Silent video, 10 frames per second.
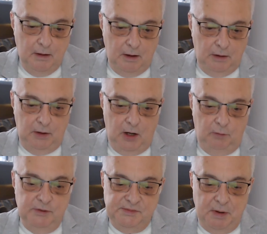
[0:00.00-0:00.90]
A law
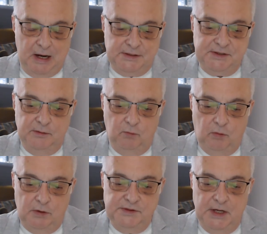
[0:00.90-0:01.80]
was passed at
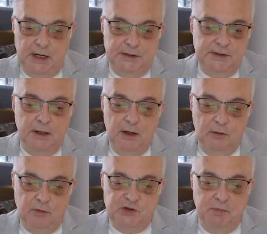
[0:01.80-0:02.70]
war's end,
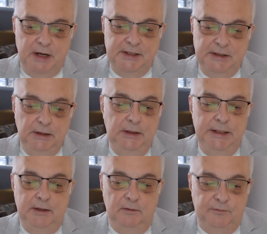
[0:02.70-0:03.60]
which made it
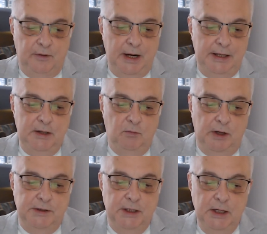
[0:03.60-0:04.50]
illegal for
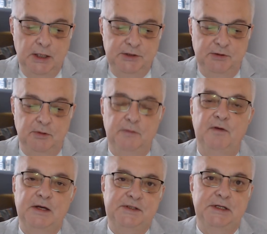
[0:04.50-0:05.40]
anyone to
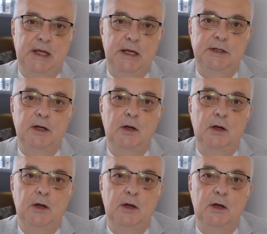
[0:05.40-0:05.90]
investigate